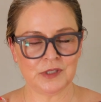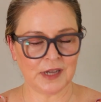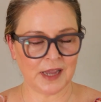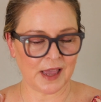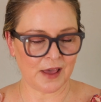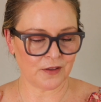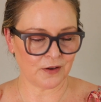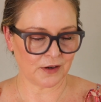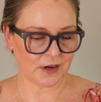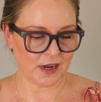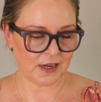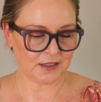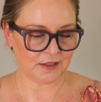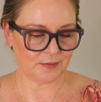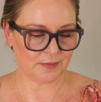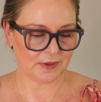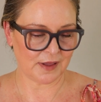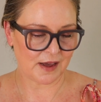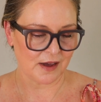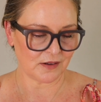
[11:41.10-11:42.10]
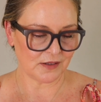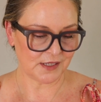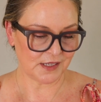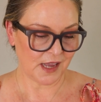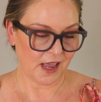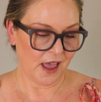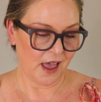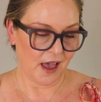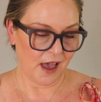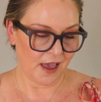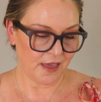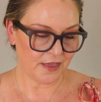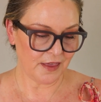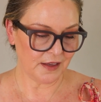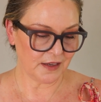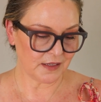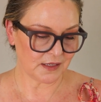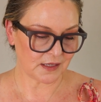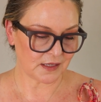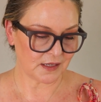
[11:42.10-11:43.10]
together kind of blouse. I
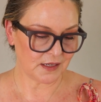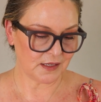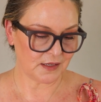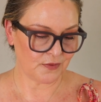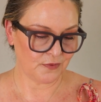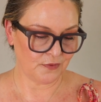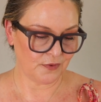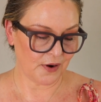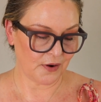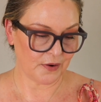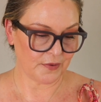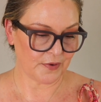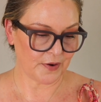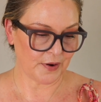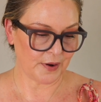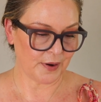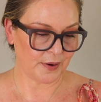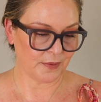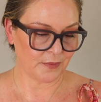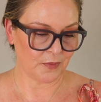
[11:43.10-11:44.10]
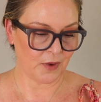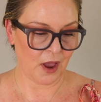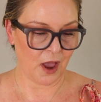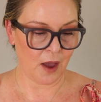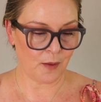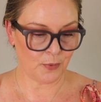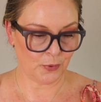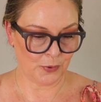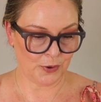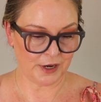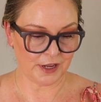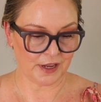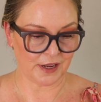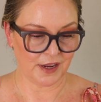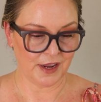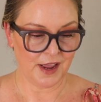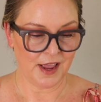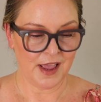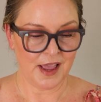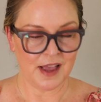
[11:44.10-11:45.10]
think it's it's very, very pretty.